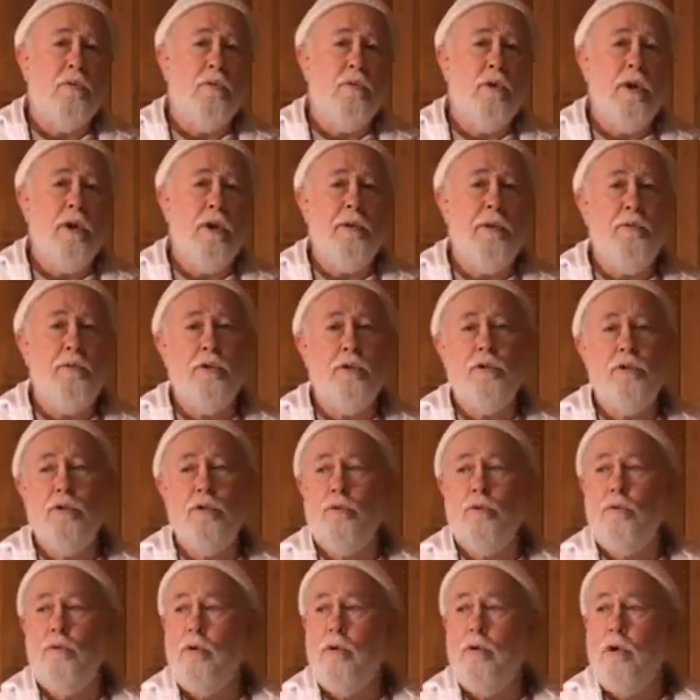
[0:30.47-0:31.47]
We're able
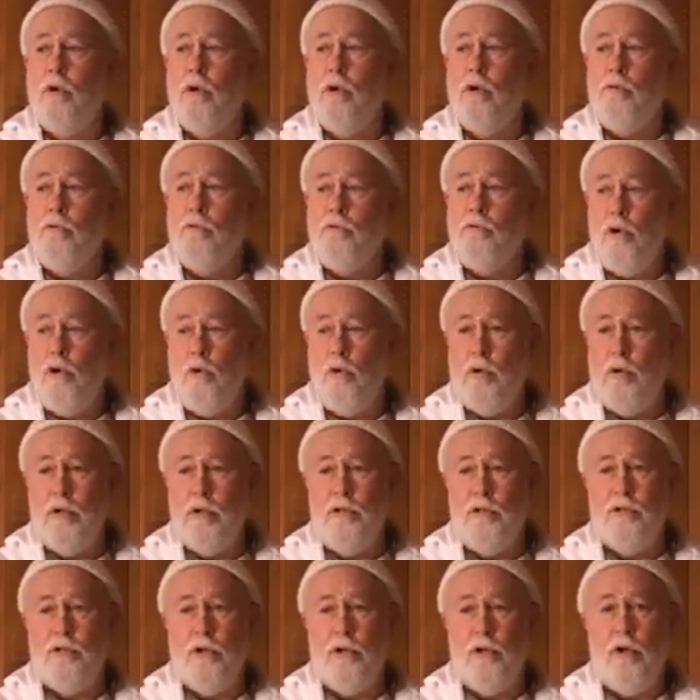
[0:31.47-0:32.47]
to
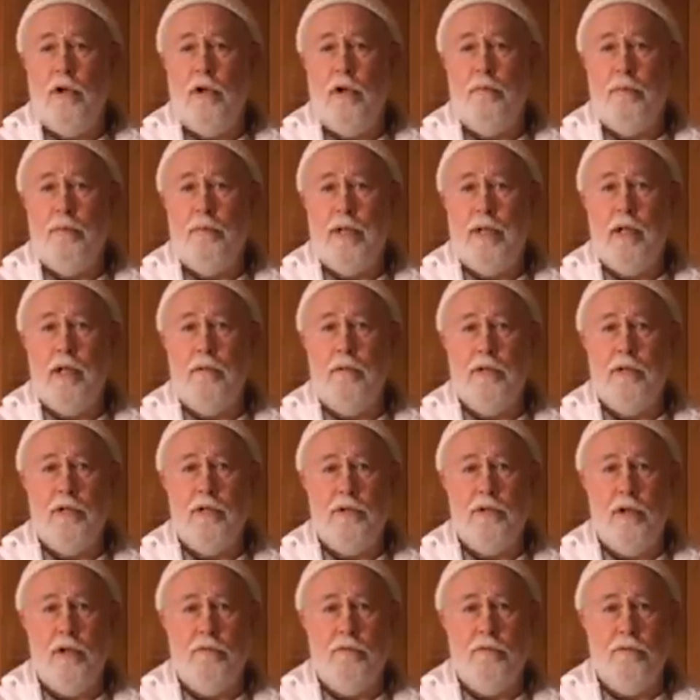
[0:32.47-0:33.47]
focus on becoming
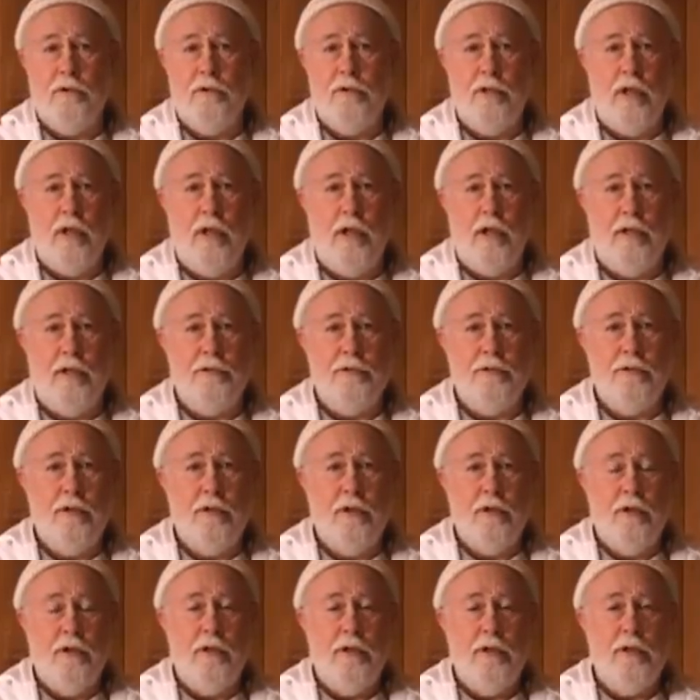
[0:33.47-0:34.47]
self-realized
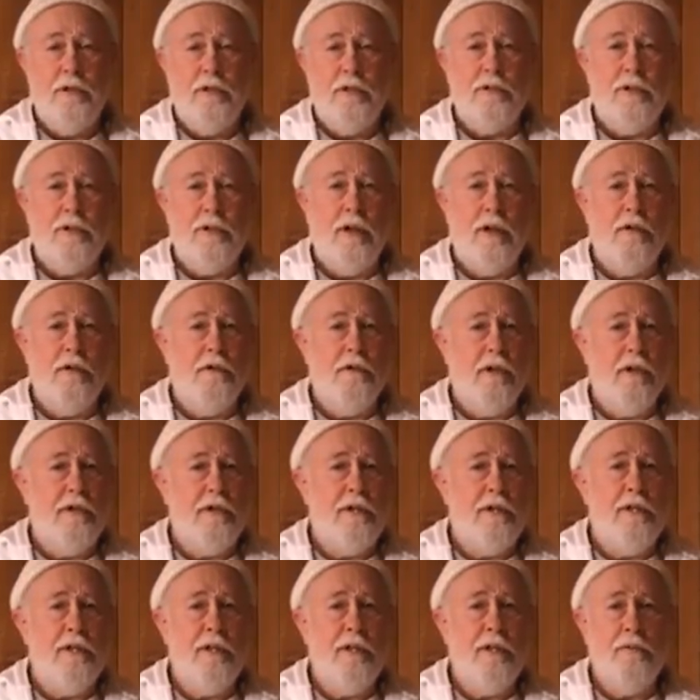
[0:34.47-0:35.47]
instead of on
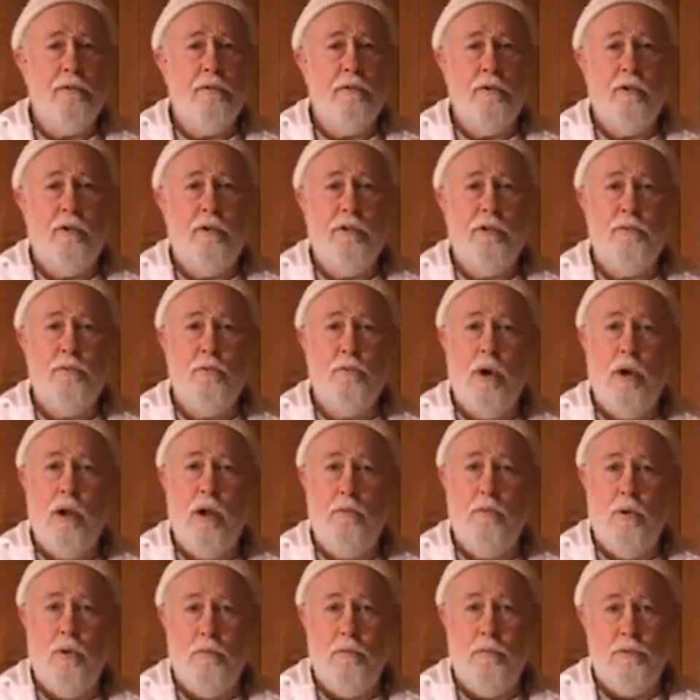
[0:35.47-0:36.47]
dealing with all these
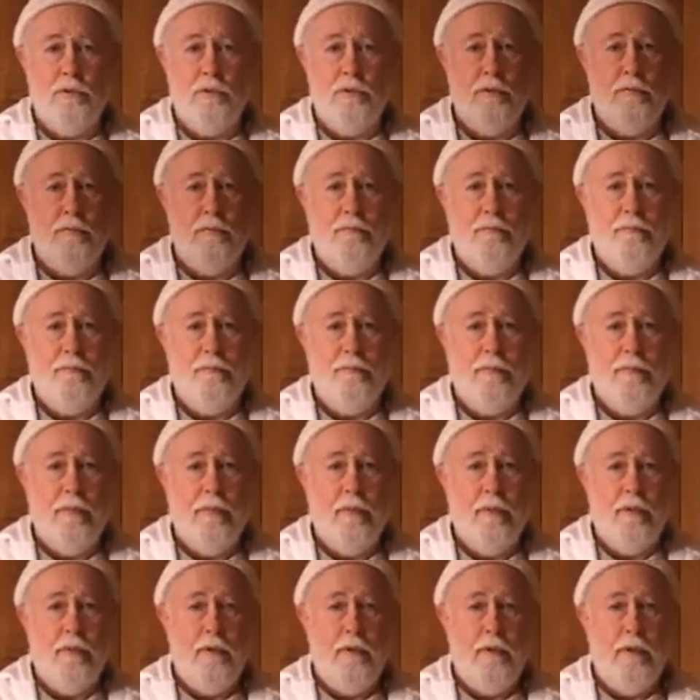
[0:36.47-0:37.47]
problems.
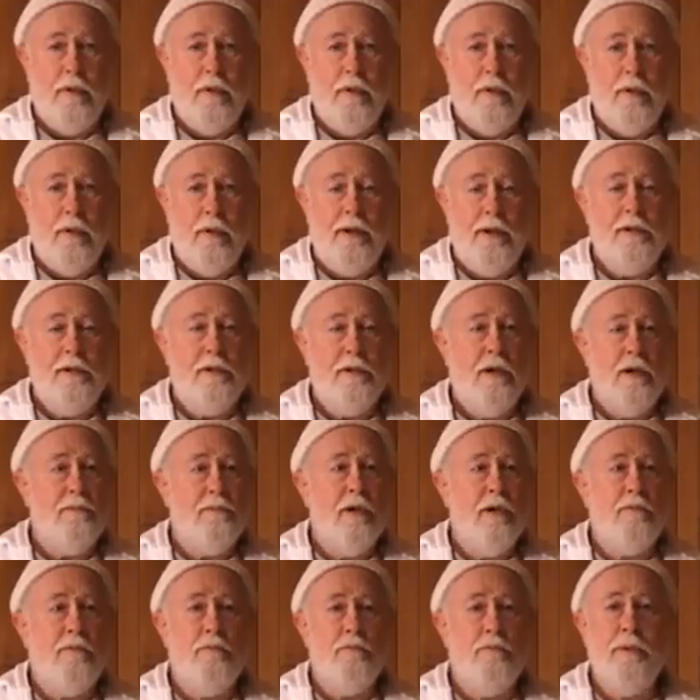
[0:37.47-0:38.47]
Anytime
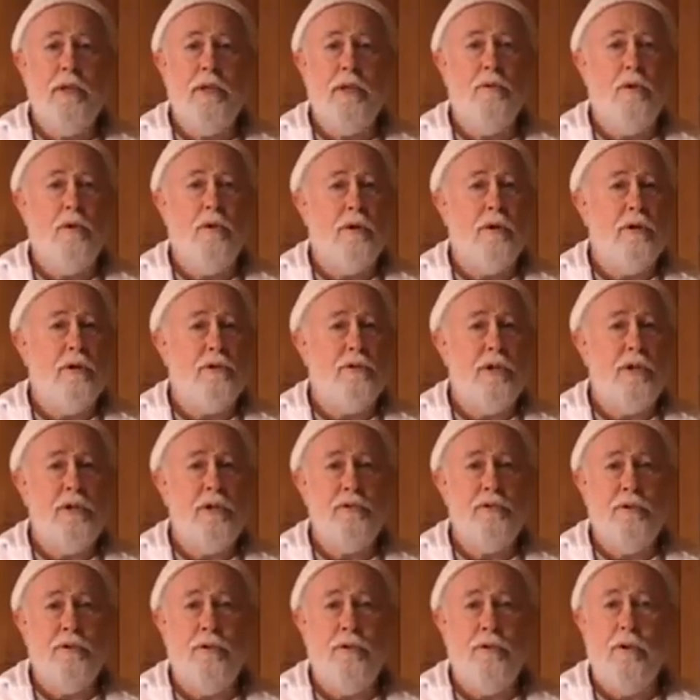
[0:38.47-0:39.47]
you have a big
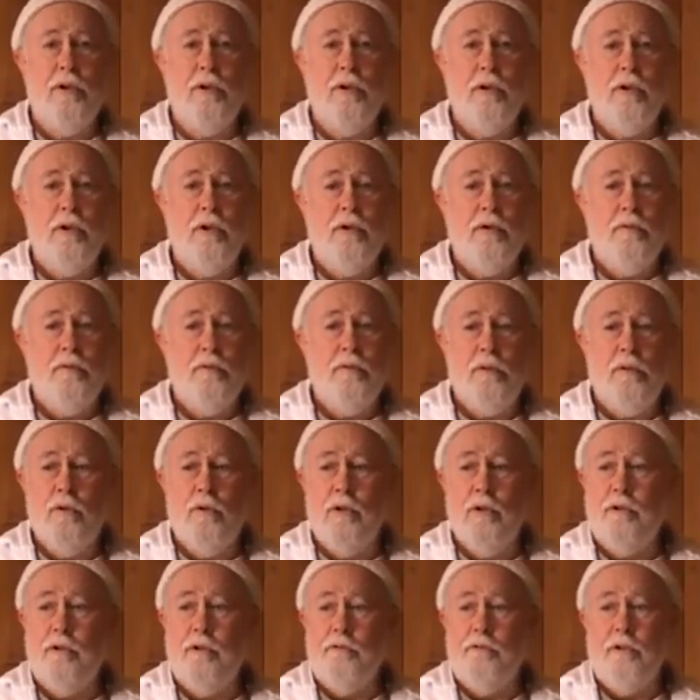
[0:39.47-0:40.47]
organization with
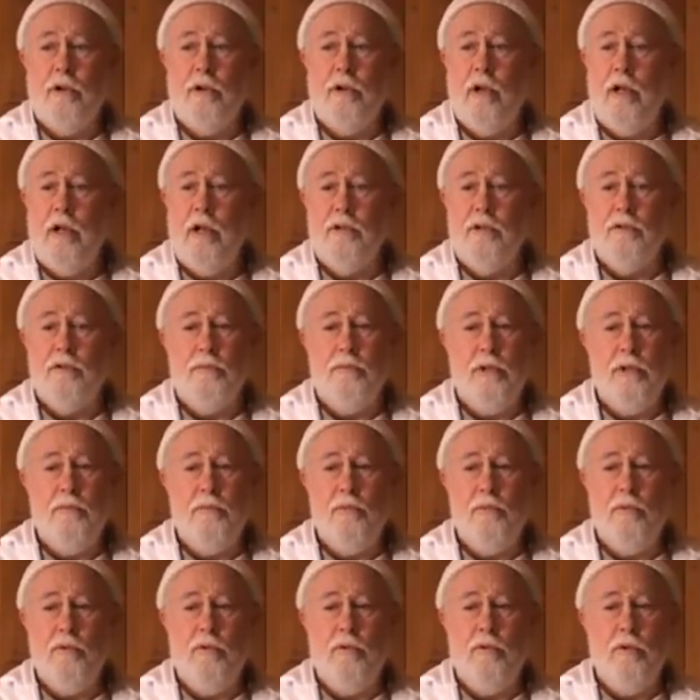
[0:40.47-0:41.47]
all different kinds of
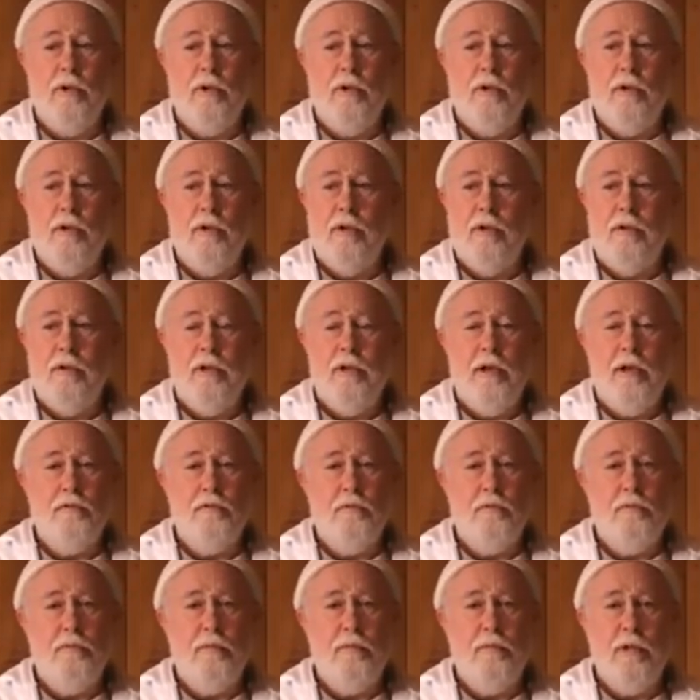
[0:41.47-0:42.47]
people, you
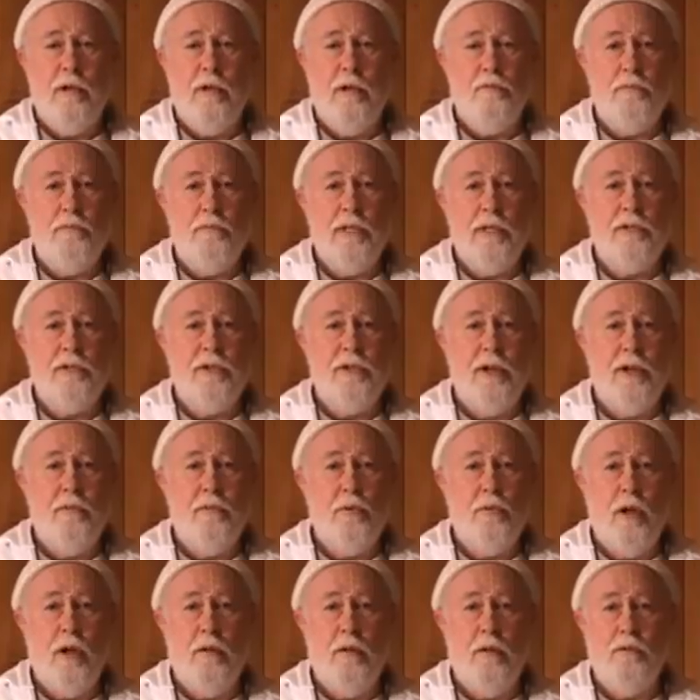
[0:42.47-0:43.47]
have a big set
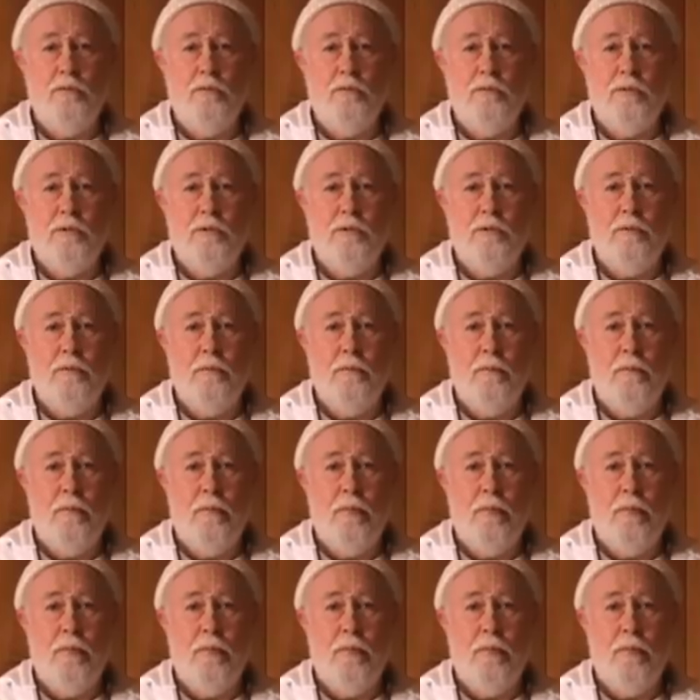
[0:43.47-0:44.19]
of problems.